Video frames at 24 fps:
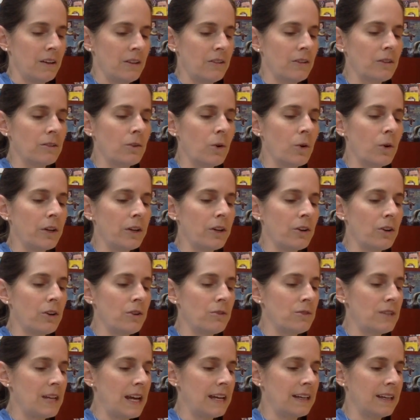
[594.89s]
The lawyer
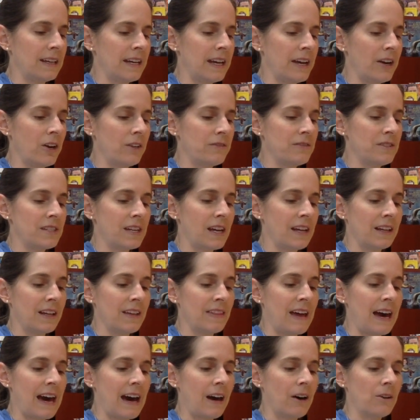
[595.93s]
who'd taken care of selling
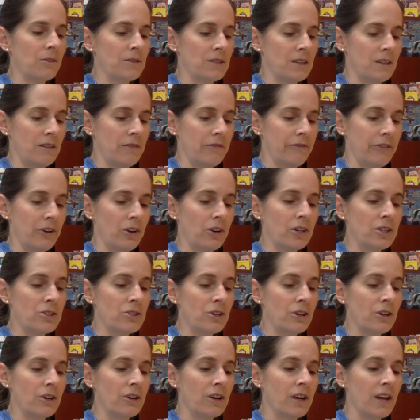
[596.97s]
the house and the
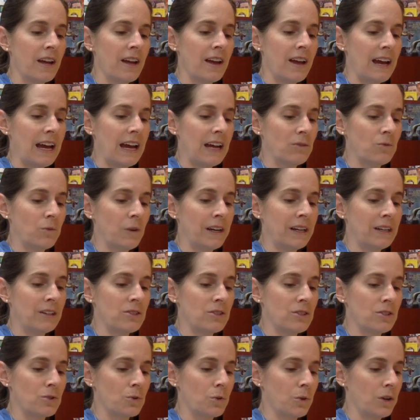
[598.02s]
furniture had rented a
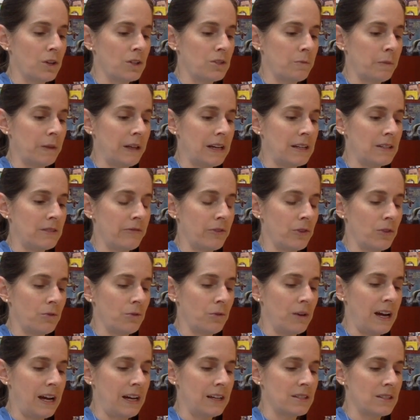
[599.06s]
storage place for the
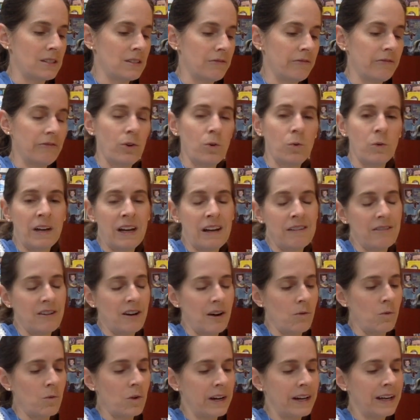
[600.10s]
rest, for whenever I
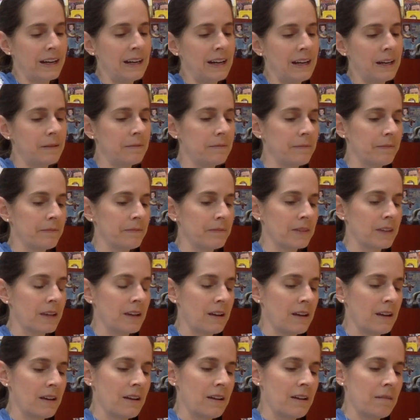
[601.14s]
wanted it.
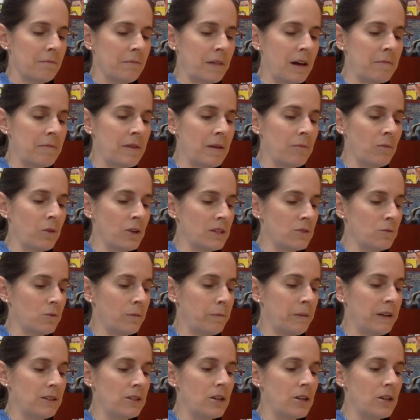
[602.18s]
My memories would be